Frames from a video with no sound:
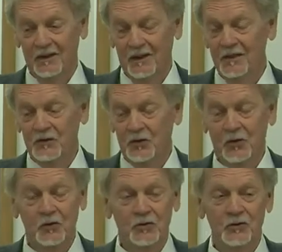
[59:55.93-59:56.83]
the, the is
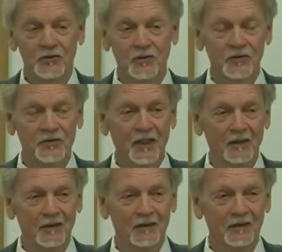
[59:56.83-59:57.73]
still
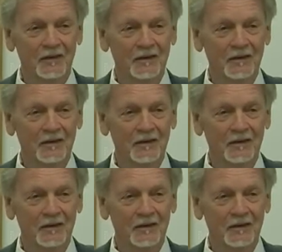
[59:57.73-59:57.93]
standing.